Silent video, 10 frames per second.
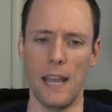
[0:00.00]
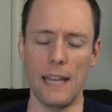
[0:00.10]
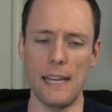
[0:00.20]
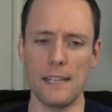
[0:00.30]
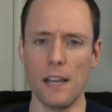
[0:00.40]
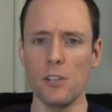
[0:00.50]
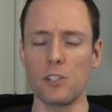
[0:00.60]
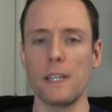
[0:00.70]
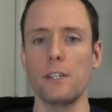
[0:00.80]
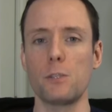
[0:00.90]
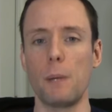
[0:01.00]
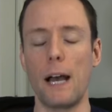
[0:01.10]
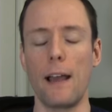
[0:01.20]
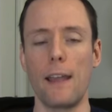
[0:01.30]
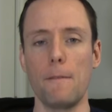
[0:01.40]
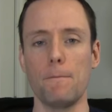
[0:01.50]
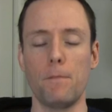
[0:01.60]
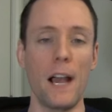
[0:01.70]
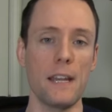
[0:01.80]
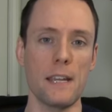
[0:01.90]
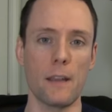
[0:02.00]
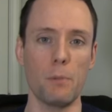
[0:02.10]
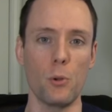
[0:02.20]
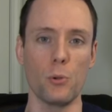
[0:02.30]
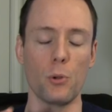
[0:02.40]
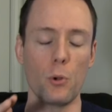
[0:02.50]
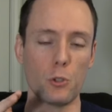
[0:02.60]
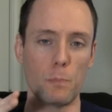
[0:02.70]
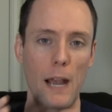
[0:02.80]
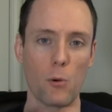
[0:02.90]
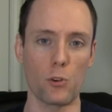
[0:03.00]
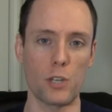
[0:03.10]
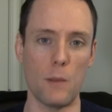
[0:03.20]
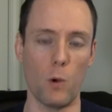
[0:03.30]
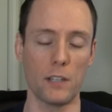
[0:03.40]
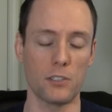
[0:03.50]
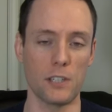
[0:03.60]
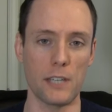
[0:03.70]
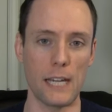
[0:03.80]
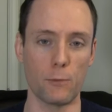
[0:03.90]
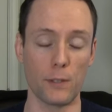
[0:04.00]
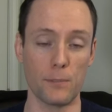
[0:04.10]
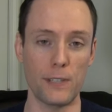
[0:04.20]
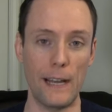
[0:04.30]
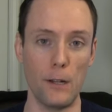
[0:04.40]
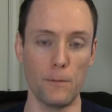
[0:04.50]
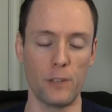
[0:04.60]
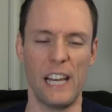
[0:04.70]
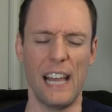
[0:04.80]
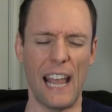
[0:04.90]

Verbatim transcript: and he does this by finding a mutant whose powers he wants to take for himself